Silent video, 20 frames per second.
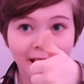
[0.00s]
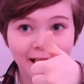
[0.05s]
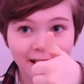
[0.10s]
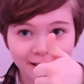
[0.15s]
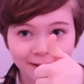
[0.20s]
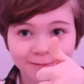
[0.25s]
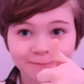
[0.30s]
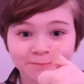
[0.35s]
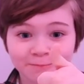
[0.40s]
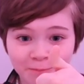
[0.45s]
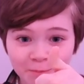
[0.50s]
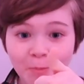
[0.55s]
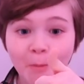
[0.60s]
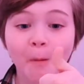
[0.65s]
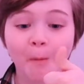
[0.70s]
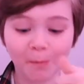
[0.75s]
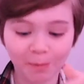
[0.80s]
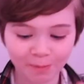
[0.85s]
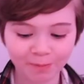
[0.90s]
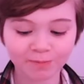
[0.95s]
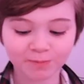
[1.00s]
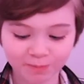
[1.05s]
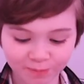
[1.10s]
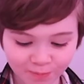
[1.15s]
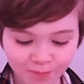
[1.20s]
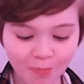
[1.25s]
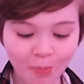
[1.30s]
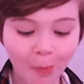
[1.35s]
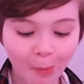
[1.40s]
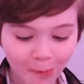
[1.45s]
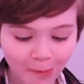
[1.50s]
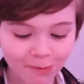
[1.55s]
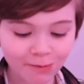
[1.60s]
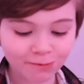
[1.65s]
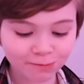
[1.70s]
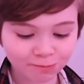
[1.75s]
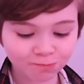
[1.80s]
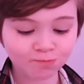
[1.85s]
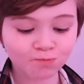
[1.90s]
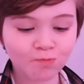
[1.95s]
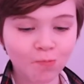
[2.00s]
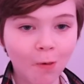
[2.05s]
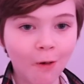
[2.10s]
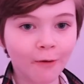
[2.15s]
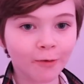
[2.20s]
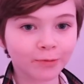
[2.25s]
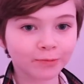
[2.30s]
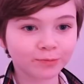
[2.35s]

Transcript: You like it? Okay, Big Mac or Whopper?